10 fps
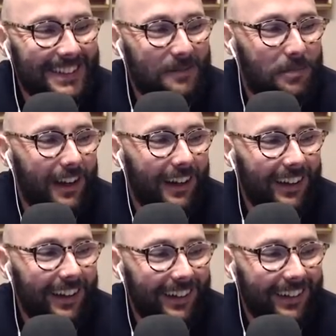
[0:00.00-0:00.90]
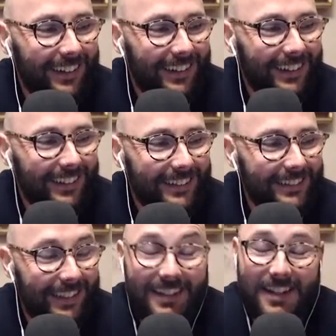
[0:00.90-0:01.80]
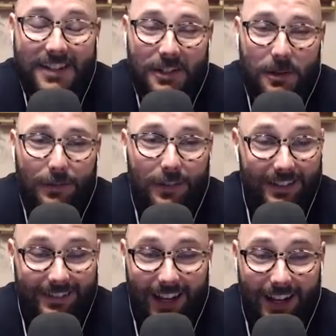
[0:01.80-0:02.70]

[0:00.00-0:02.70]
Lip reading: But that's actually quite fun.